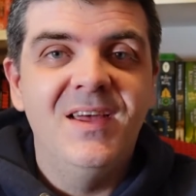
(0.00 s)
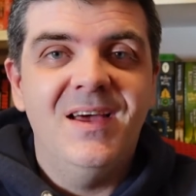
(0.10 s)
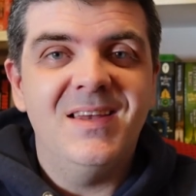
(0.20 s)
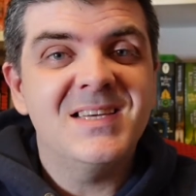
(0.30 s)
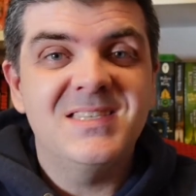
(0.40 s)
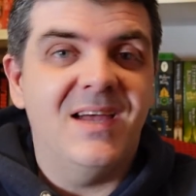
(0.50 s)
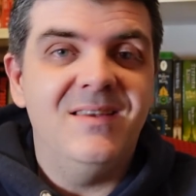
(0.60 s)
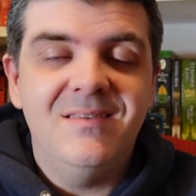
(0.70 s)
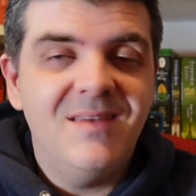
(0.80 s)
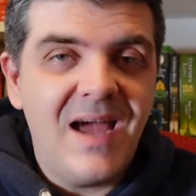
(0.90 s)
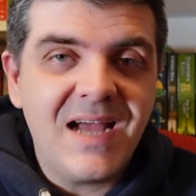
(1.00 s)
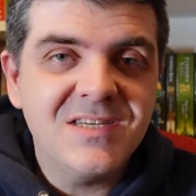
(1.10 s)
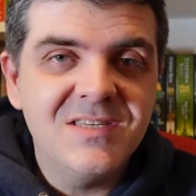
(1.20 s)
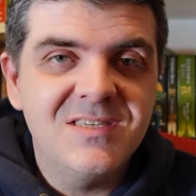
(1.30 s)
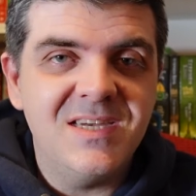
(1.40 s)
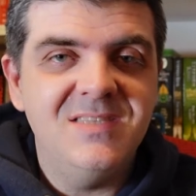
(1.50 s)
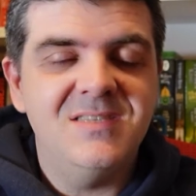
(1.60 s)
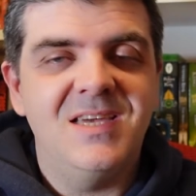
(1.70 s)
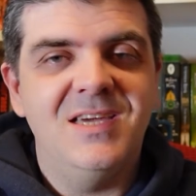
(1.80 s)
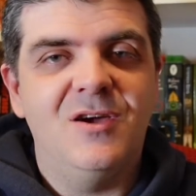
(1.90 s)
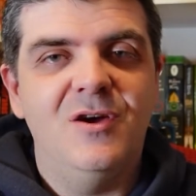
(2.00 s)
and exciting action scenes as he